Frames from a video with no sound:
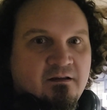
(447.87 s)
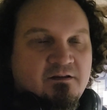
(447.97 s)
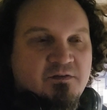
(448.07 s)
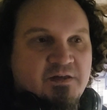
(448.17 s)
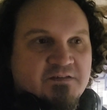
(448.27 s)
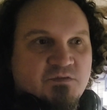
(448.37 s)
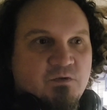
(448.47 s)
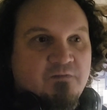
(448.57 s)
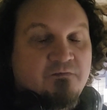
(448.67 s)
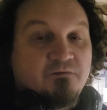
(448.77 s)

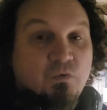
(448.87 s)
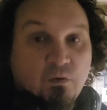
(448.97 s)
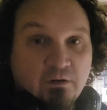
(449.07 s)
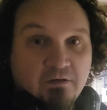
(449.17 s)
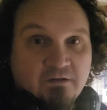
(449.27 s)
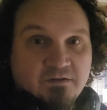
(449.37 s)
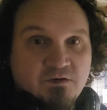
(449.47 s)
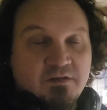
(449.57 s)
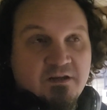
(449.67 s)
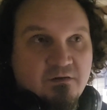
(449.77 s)
2024.
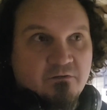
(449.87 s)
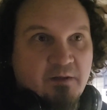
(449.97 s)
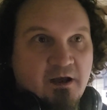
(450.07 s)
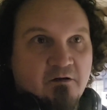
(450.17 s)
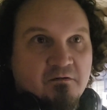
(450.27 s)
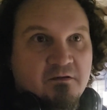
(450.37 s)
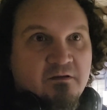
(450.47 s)
So a year from now,